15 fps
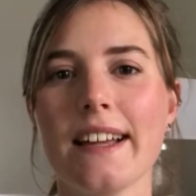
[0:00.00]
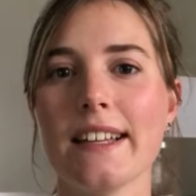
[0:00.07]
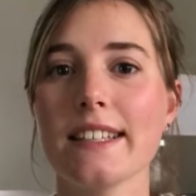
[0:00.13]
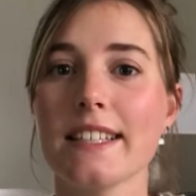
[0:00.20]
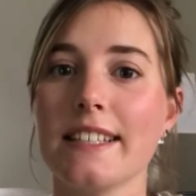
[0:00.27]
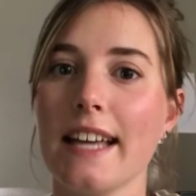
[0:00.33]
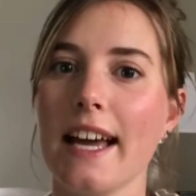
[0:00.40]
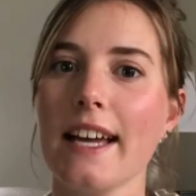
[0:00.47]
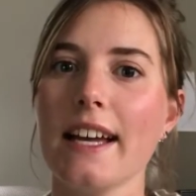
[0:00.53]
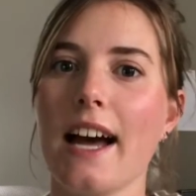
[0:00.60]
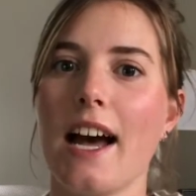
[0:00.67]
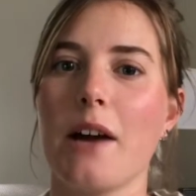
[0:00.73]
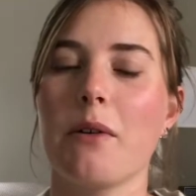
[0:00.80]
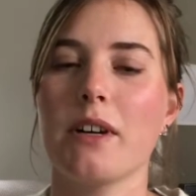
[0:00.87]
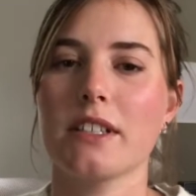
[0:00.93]
Today
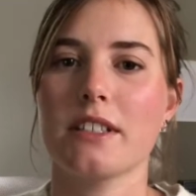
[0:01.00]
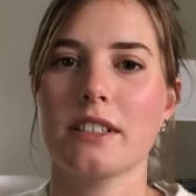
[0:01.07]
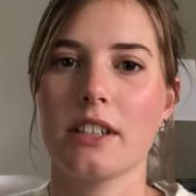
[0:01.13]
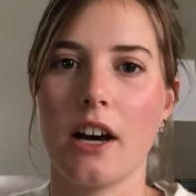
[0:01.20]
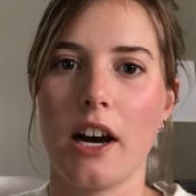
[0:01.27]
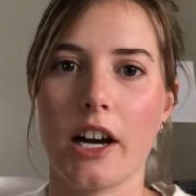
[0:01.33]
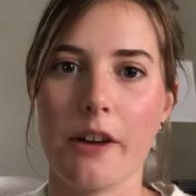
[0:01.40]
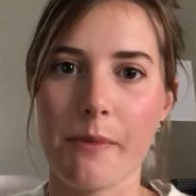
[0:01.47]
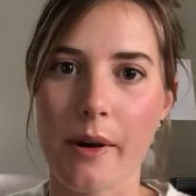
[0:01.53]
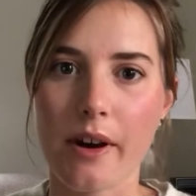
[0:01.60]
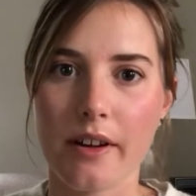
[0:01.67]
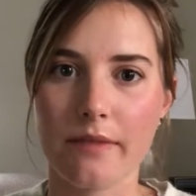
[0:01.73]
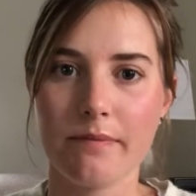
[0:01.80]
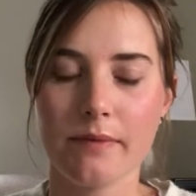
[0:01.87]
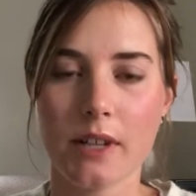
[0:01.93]
I want to talk about
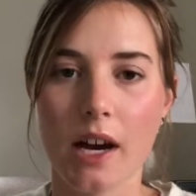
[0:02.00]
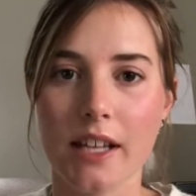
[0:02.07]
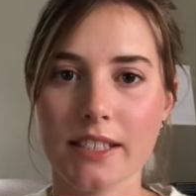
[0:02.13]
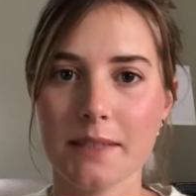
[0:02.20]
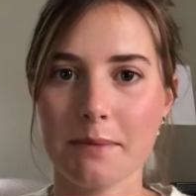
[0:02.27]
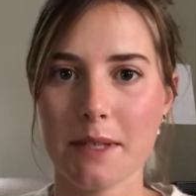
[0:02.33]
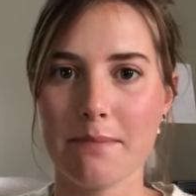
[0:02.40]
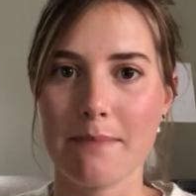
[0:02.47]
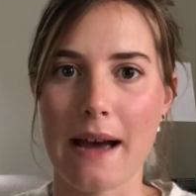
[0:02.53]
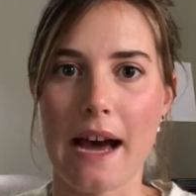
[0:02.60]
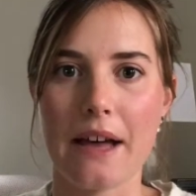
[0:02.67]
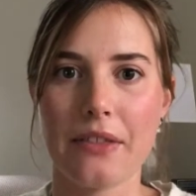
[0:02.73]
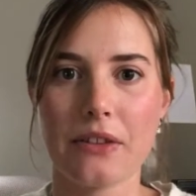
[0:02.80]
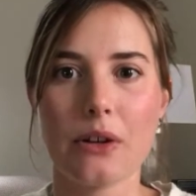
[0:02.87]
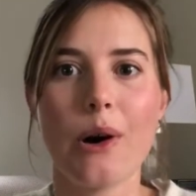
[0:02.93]
a concept in
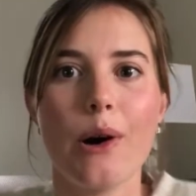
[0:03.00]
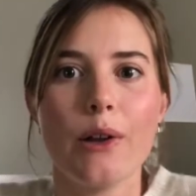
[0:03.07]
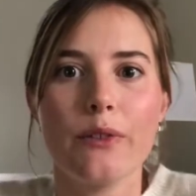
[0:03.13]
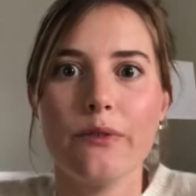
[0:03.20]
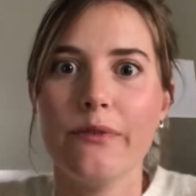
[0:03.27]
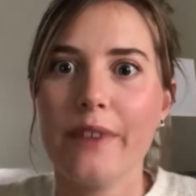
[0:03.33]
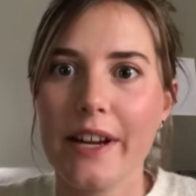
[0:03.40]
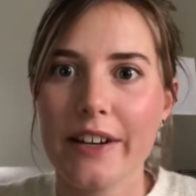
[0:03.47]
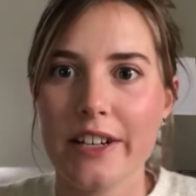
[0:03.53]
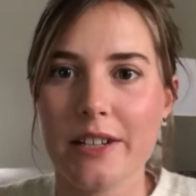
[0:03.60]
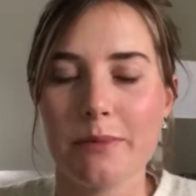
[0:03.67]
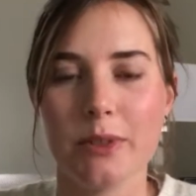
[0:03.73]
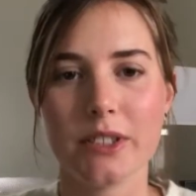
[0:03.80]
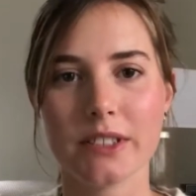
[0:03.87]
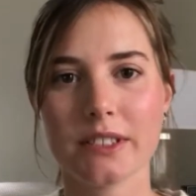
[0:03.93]
math called
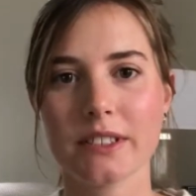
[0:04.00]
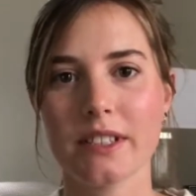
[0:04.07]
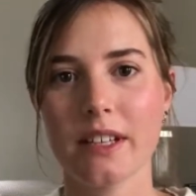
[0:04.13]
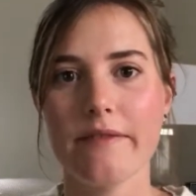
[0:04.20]
variables.